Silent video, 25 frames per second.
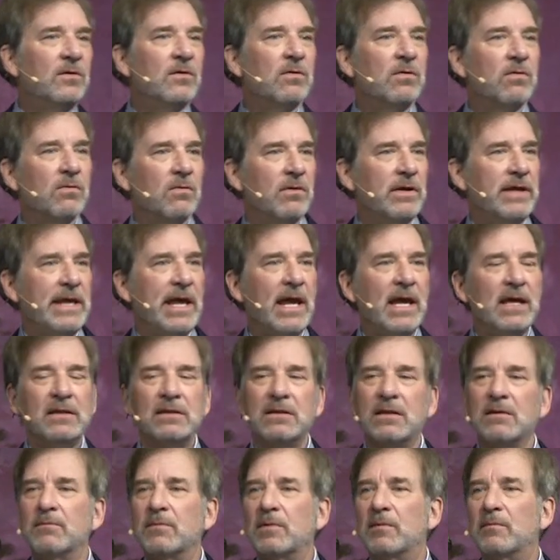create
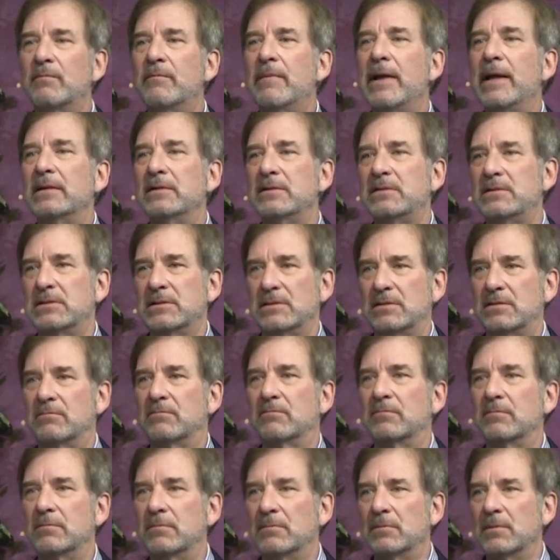the
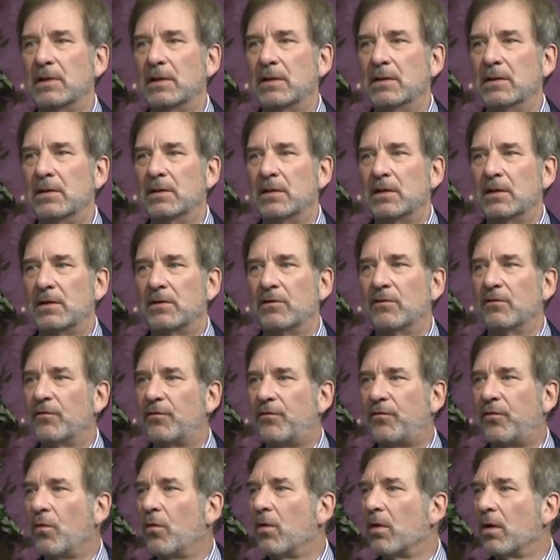momentum
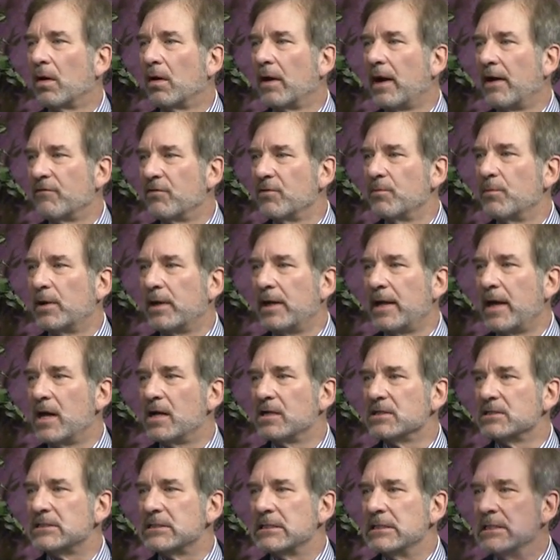for everybody
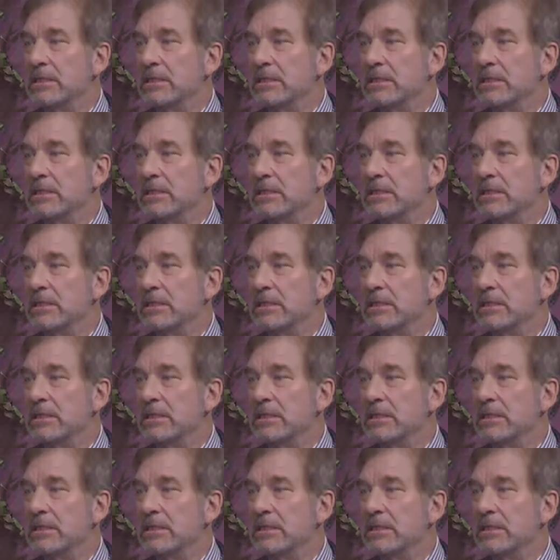else.